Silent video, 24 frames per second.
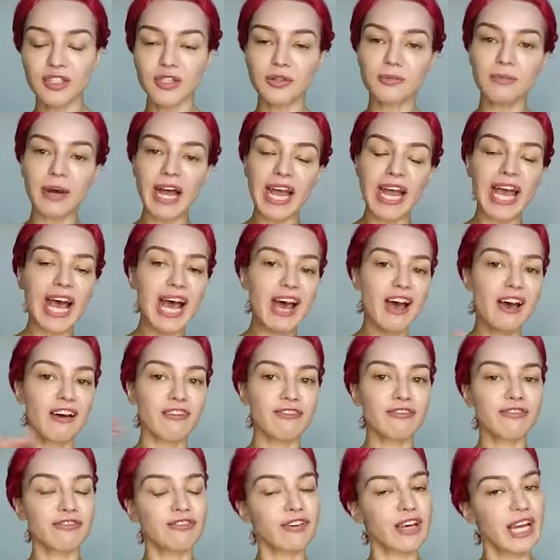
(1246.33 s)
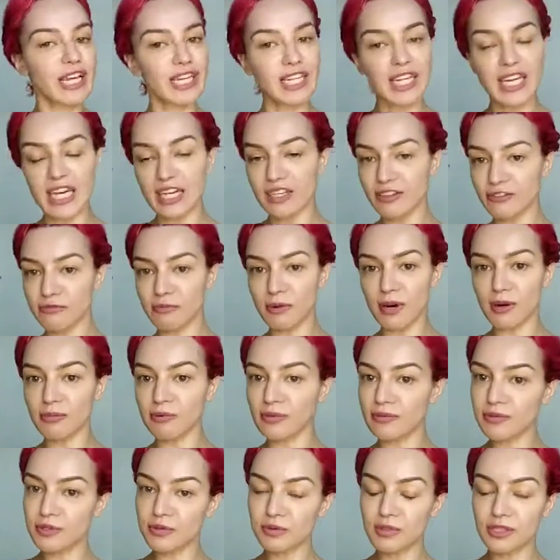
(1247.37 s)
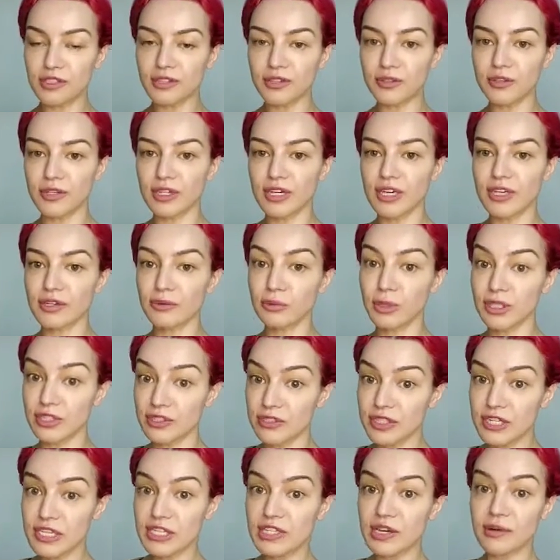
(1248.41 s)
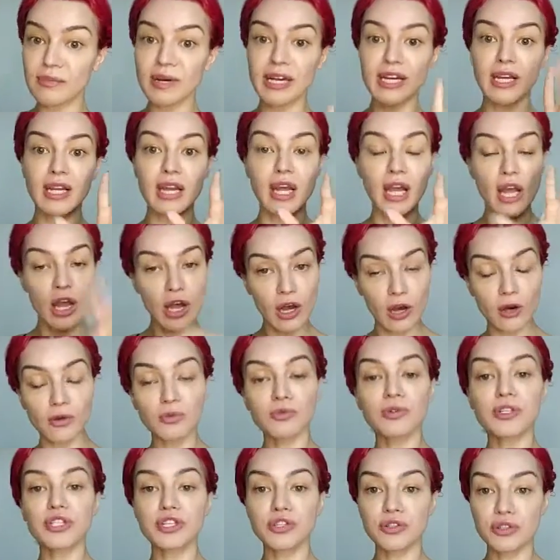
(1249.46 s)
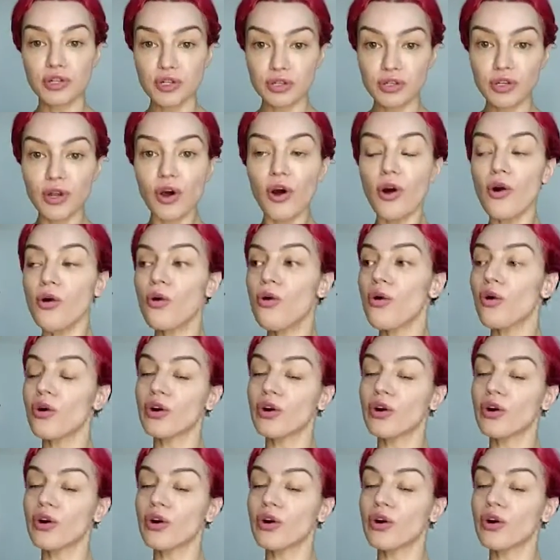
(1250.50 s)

you might have any kind of problems with your stomach on which you don't know,